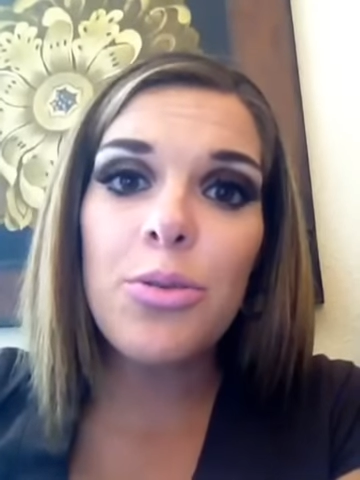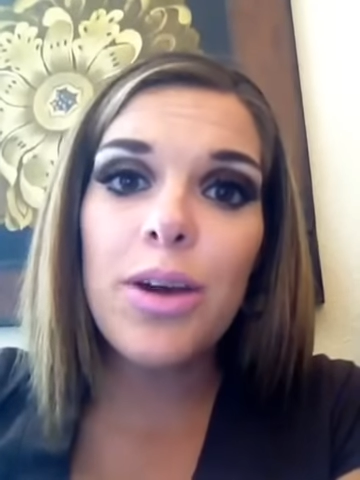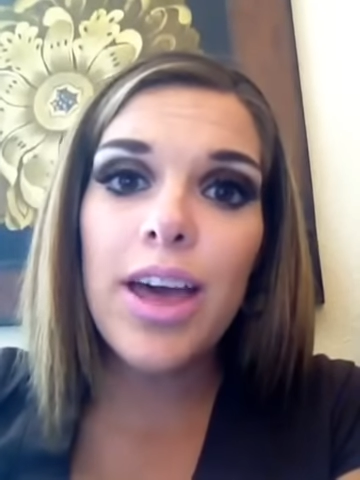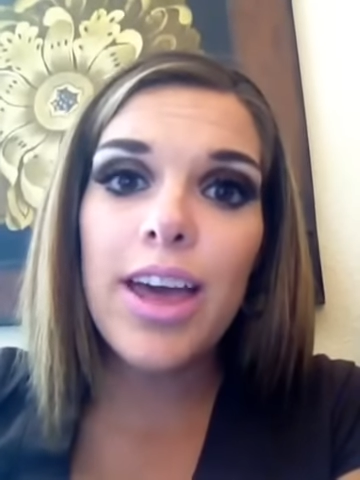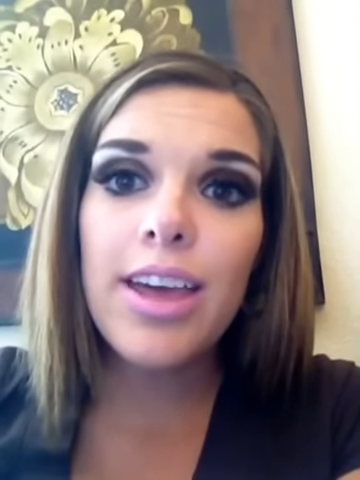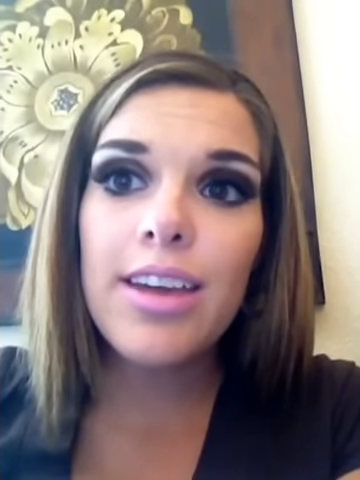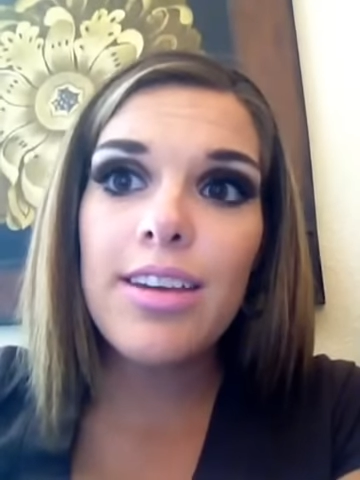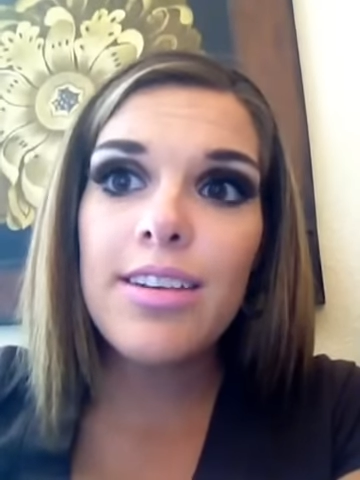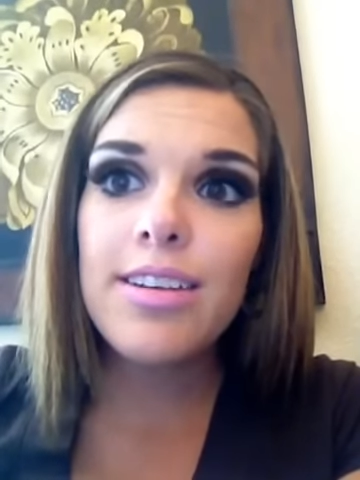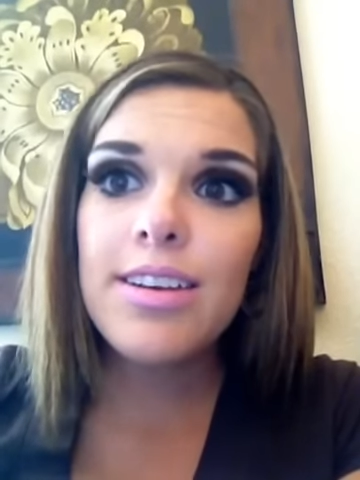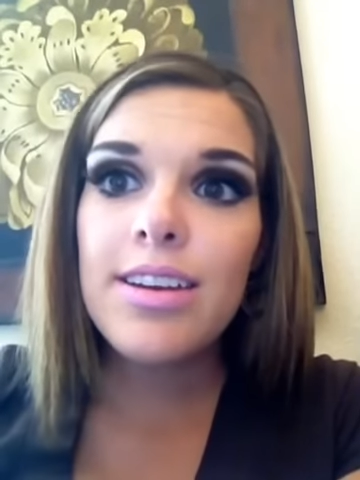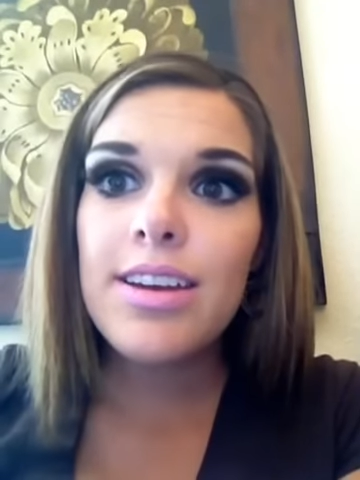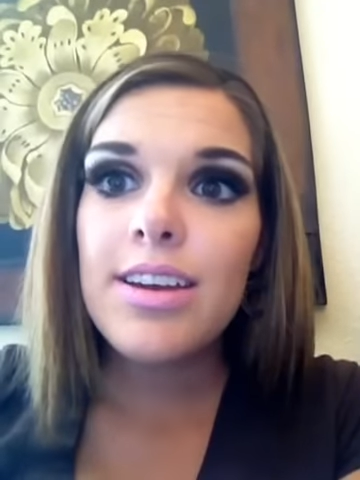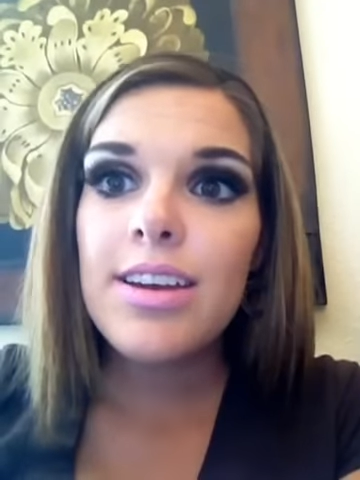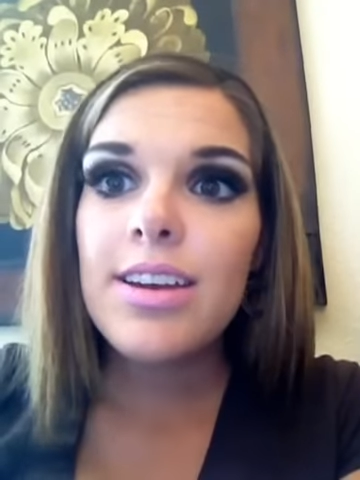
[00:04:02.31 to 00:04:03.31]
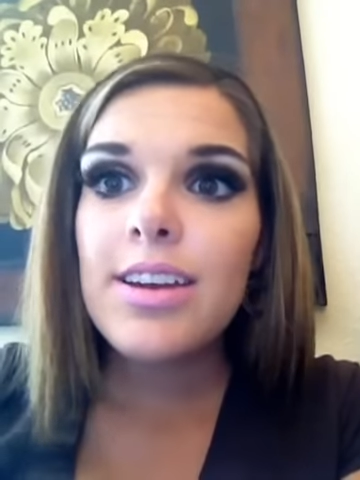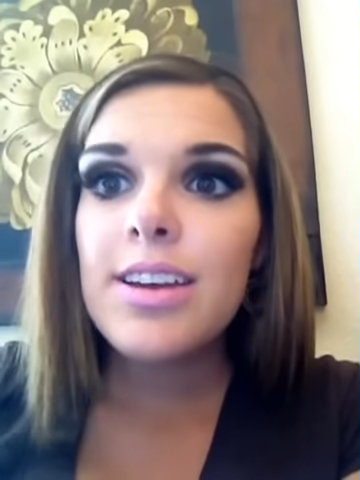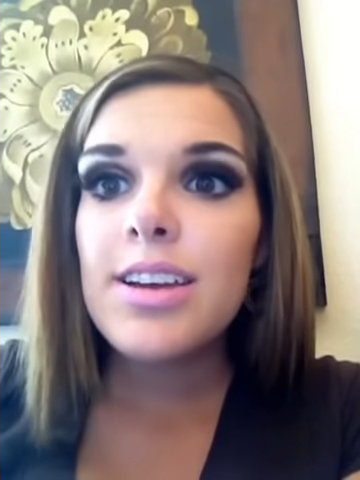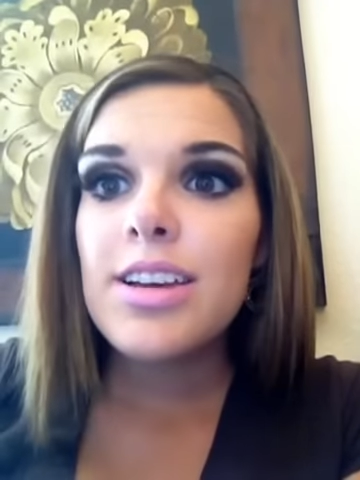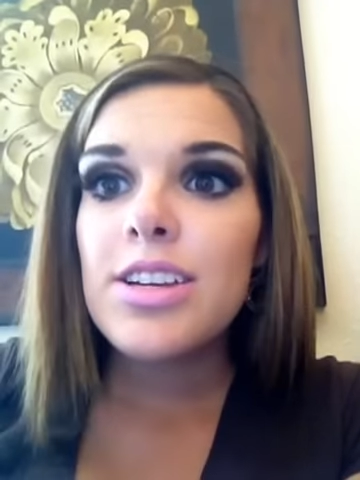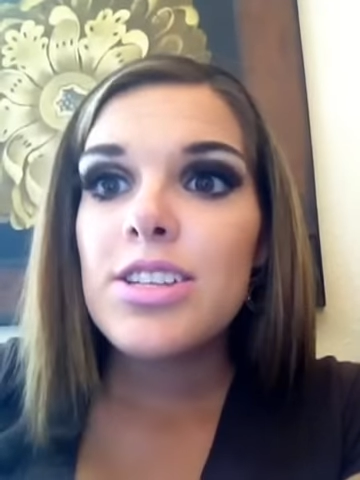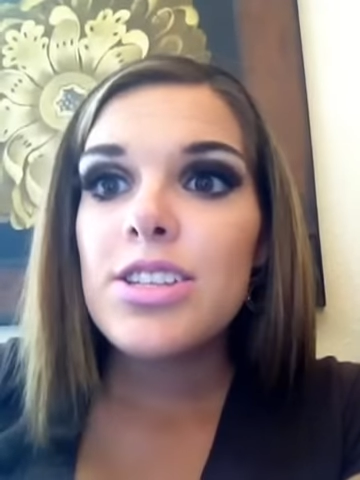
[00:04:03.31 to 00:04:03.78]
way.
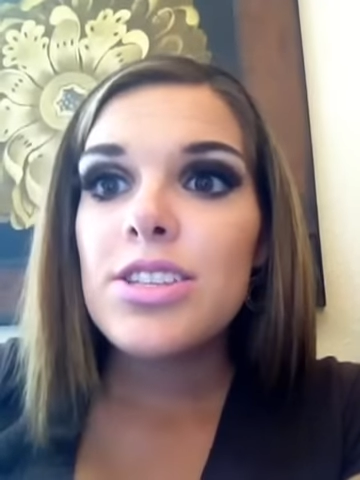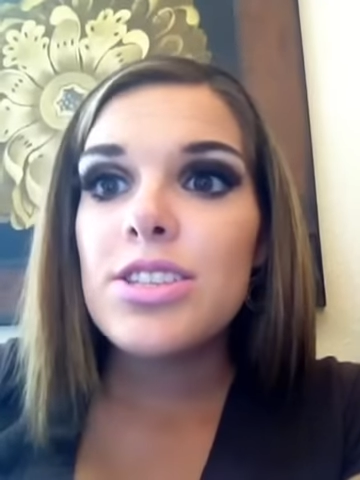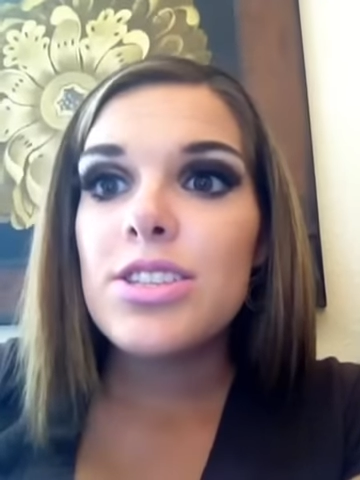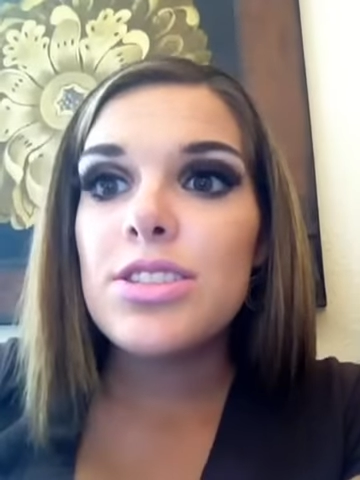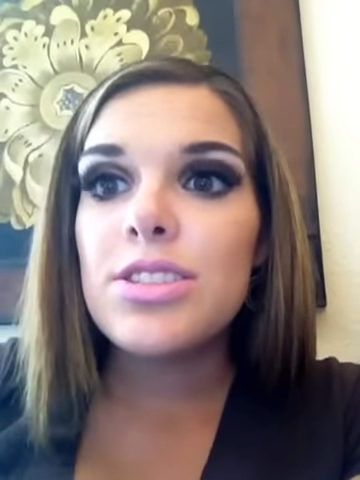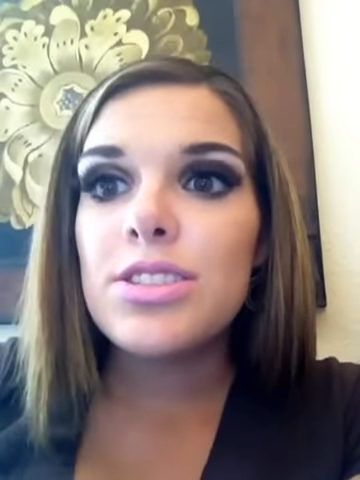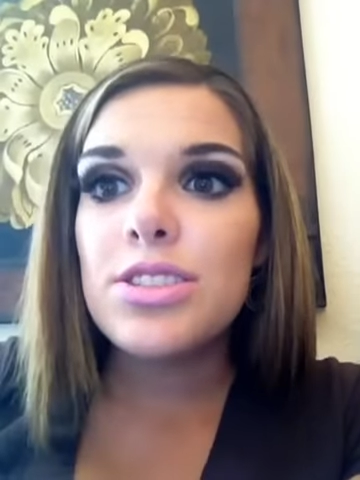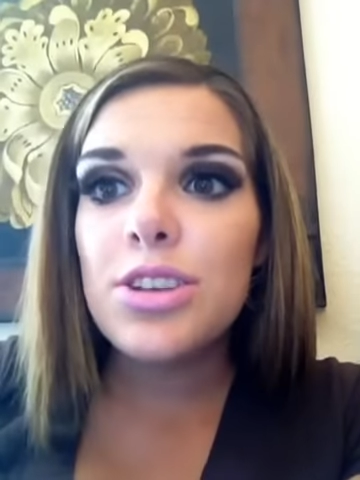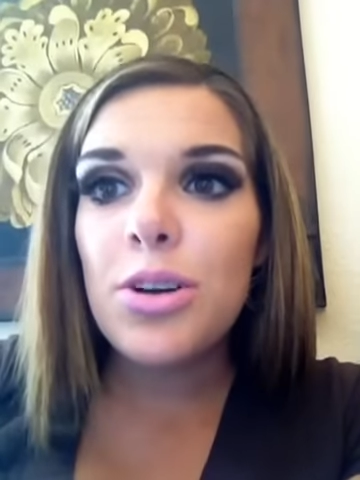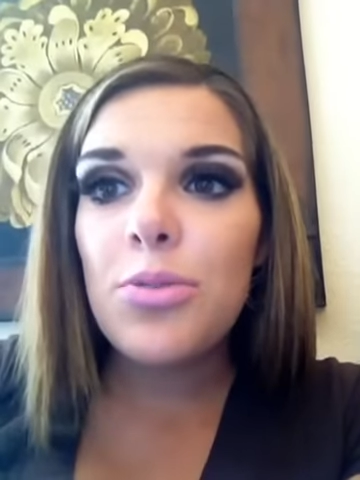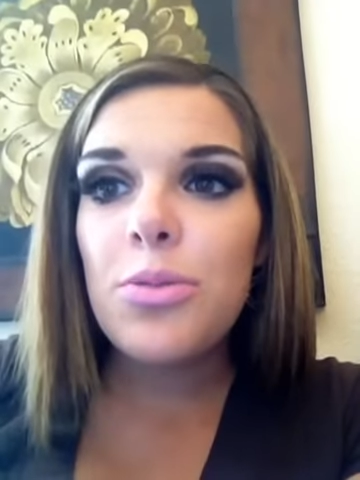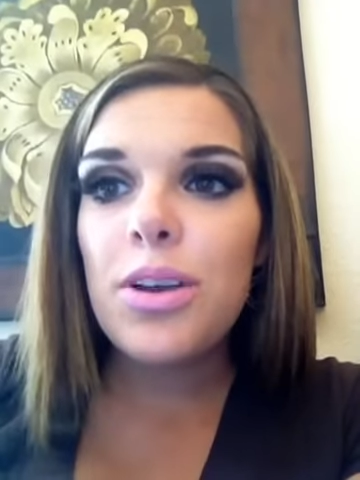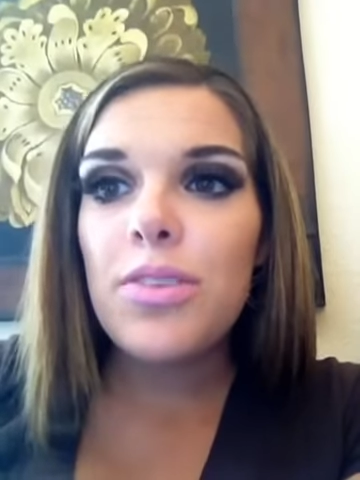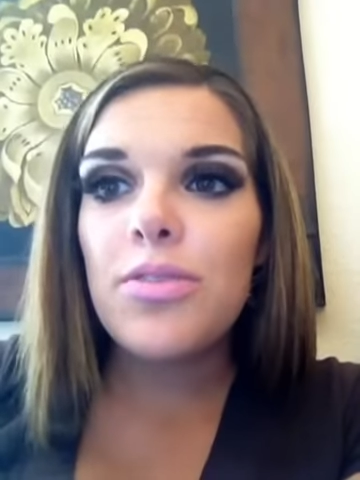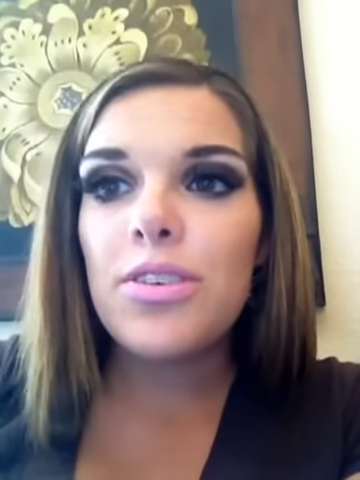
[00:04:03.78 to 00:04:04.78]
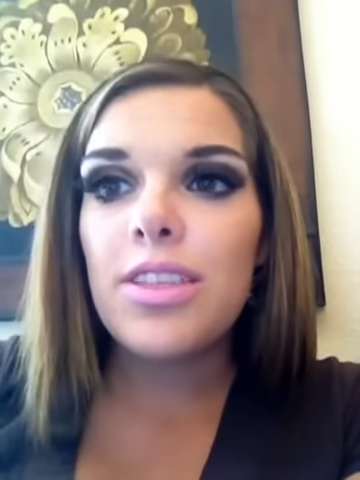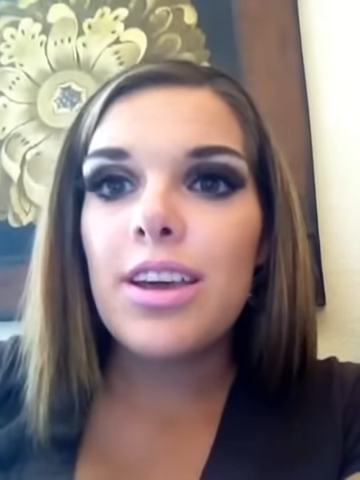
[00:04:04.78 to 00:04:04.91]
Don't wait for